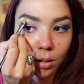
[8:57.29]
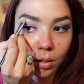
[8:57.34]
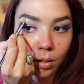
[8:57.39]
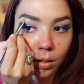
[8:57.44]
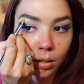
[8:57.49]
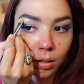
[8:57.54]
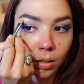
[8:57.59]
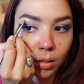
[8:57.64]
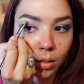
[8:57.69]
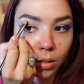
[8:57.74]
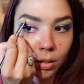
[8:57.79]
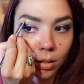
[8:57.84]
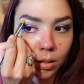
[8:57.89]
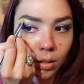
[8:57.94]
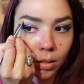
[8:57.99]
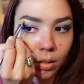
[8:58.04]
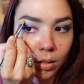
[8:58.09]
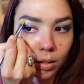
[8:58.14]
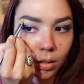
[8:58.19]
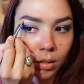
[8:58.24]
really carve
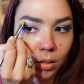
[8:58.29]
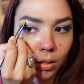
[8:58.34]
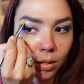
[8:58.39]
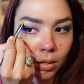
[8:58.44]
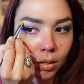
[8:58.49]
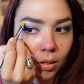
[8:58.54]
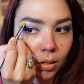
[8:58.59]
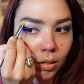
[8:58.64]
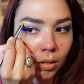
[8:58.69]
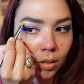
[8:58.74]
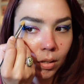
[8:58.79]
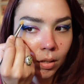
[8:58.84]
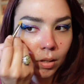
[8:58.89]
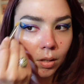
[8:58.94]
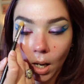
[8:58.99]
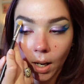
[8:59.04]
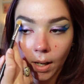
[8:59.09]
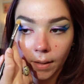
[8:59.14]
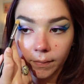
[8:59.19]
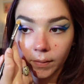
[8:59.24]
out the brows.
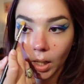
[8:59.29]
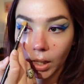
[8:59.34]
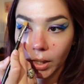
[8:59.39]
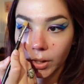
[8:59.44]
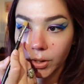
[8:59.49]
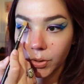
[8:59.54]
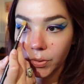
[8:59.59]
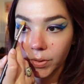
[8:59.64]
I've gotta do